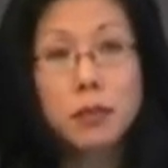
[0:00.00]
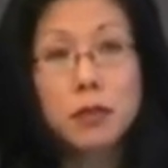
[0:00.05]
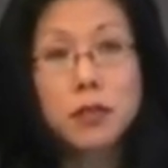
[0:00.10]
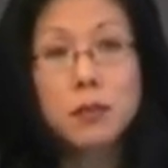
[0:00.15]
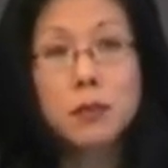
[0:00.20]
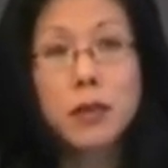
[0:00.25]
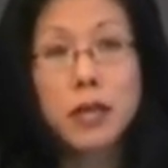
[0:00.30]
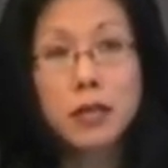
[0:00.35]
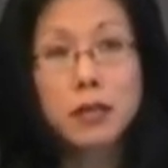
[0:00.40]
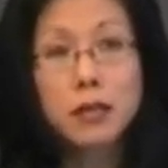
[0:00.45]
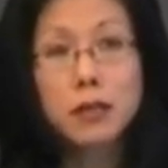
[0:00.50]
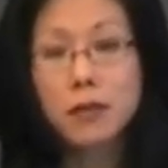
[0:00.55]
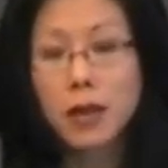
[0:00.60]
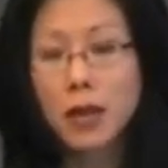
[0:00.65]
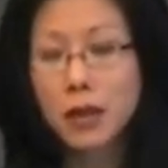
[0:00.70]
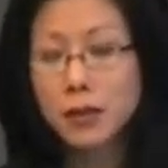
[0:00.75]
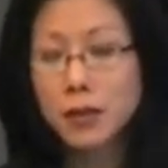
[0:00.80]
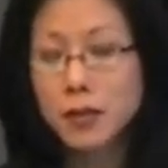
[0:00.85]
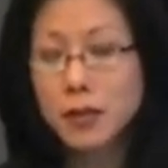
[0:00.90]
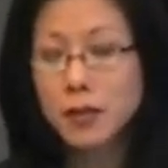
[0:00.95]
perspective
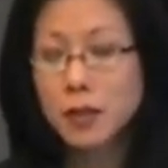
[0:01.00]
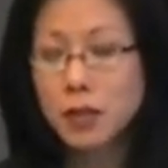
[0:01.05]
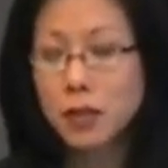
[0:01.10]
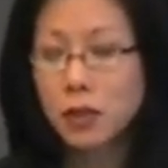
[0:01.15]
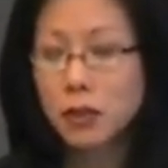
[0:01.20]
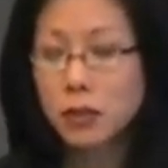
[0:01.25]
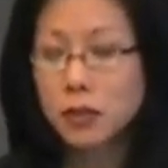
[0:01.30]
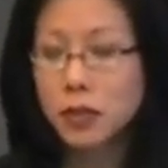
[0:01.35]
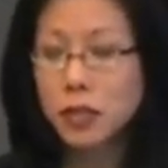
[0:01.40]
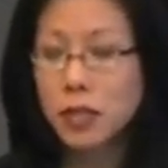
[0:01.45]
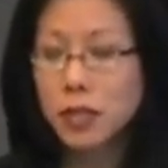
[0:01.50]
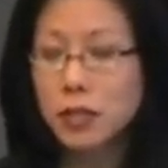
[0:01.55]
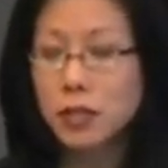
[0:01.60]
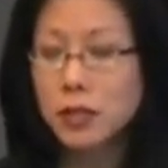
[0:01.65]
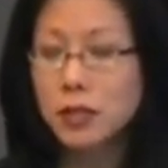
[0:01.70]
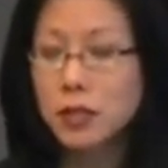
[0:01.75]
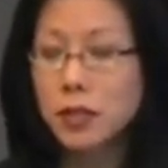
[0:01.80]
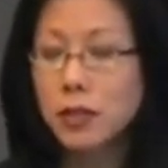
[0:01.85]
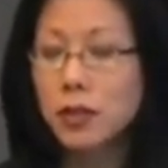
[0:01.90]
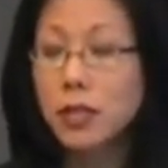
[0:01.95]
how these
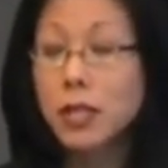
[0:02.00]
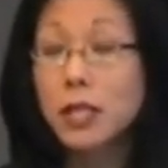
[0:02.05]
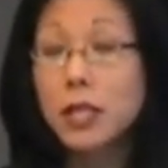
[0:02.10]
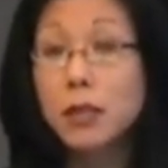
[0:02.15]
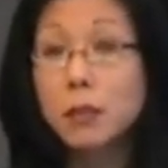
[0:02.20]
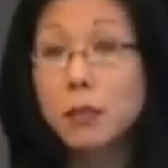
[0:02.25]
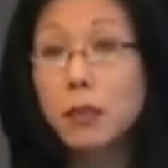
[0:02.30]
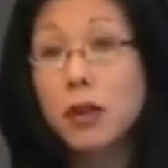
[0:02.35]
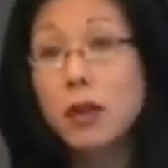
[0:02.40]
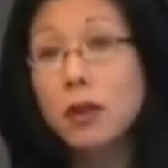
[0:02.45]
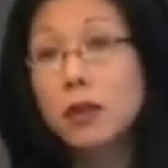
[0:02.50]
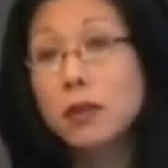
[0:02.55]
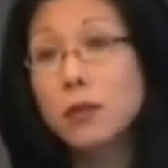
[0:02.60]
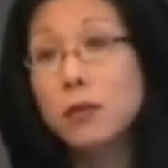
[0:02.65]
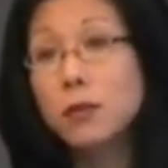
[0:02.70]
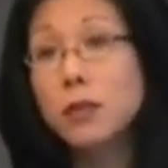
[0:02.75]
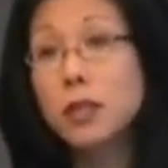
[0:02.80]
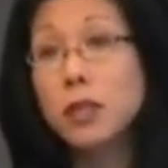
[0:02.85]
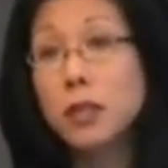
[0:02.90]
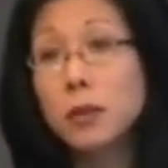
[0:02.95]
negotiations are a key part
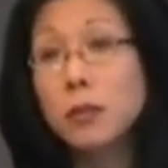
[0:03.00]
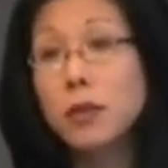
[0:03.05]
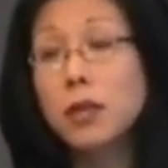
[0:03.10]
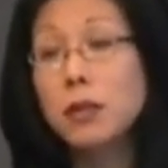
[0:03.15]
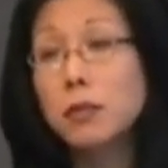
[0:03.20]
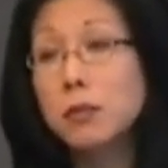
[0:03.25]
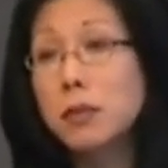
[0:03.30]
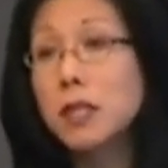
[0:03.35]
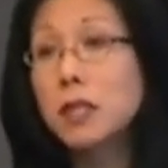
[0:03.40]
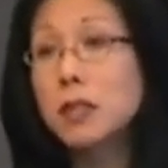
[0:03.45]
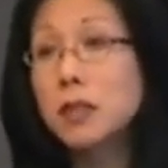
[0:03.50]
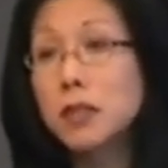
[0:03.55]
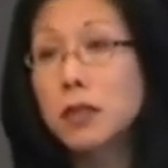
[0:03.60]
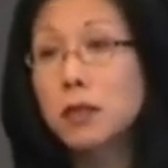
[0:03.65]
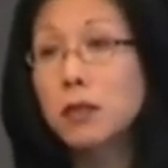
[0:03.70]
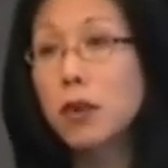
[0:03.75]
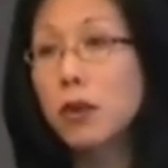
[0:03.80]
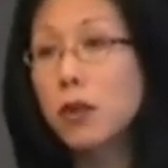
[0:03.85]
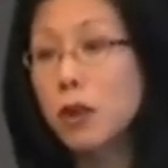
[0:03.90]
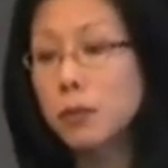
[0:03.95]
of really what it means to
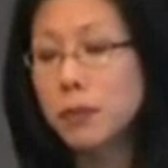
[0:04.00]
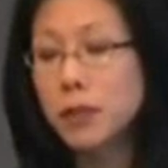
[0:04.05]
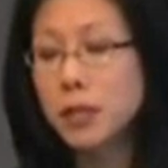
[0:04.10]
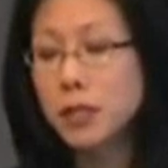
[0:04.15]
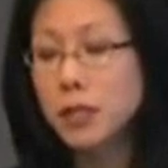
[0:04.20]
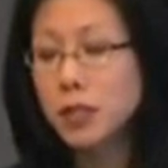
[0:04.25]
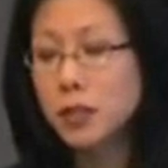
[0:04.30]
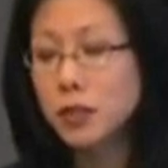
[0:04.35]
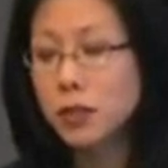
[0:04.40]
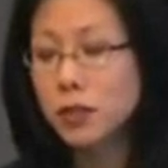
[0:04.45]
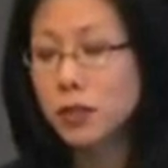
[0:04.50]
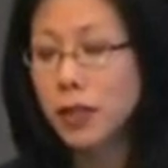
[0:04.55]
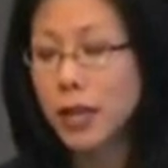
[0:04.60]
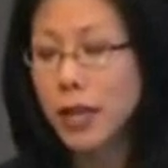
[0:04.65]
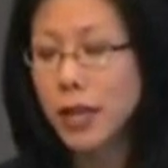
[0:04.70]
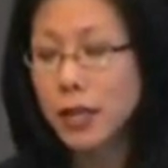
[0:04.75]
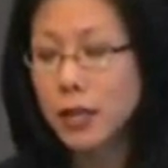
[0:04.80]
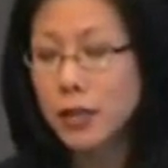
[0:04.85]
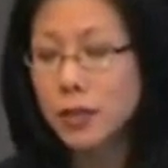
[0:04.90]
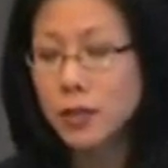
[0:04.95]
grow up in a digital
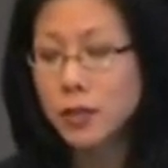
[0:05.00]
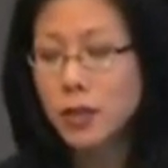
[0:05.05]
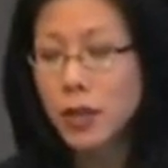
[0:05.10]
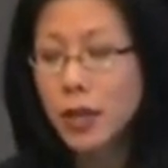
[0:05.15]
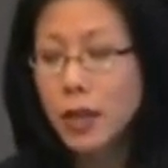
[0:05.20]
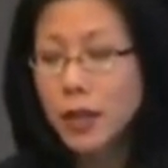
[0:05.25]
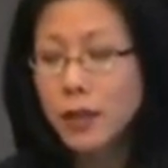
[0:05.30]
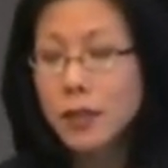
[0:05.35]
age.